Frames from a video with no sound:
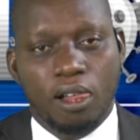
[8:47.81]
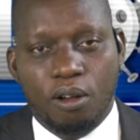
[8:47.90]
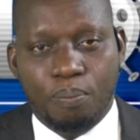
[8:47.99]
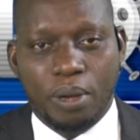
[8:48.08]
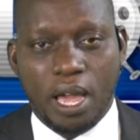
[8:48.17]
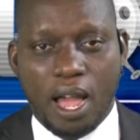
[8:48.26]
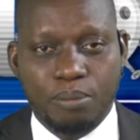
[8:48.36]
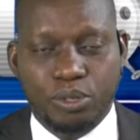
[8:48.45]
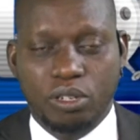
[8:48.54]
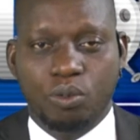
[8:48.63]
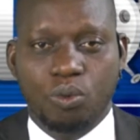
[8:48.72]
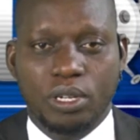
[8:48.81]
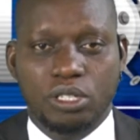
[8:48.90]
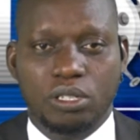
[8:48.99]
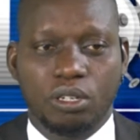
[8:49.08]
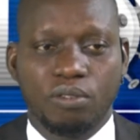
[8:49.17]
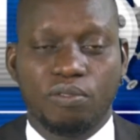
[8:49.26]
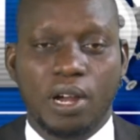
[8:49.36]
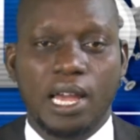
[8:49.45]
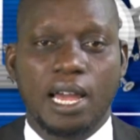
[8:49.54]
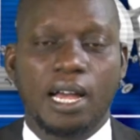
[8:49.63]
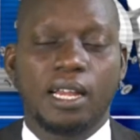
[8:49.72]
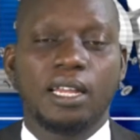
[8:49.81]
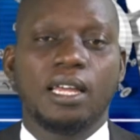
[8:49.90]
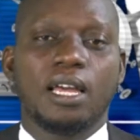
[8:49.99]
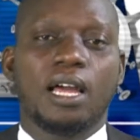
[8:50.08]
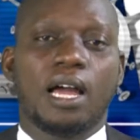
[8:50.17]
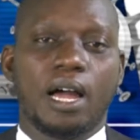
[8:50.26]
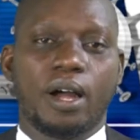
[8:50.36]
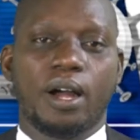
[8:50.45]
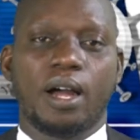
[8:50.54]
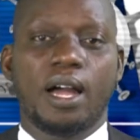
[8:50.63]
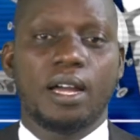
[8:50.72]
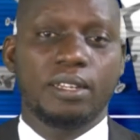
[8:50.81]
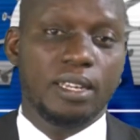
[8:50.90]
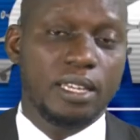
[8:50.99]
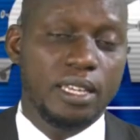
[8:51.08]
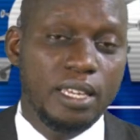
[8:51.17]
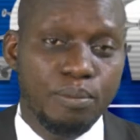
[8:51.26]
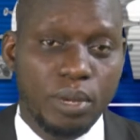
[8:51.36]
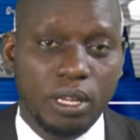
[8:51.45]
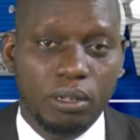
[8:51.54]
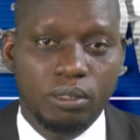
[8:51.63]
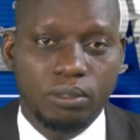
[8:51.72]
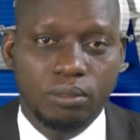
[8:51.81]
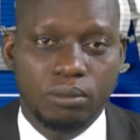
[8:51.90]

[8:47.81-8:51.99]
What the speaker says: or perhaps your question via our email,